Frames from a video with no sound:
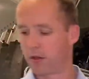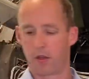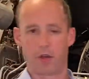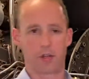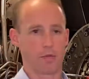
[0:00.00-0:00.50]

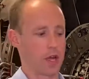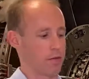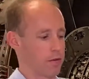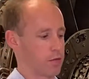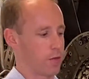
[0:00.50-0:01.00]
Here's my
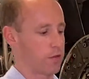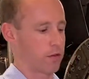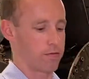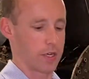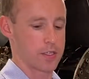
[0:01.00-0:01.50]
Everest Mentor
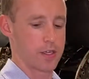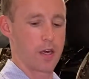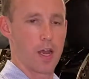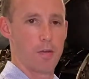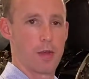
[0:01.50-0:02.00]
Flex here.
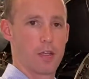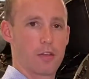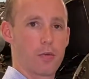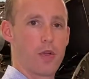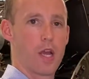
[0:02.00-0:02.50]
I have my
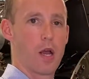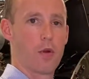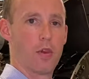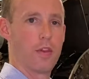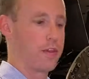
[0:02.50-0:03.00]

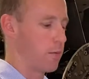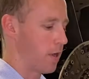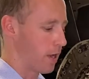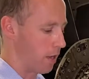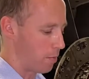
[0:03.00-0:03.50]
3-hour
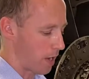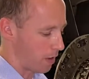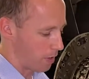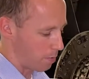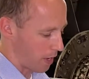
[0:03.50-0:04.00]
lithium-ion
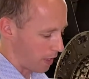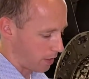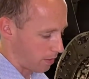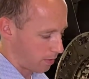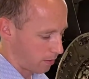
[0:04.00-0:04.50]
battery
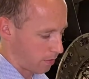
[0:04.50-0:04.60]
pack.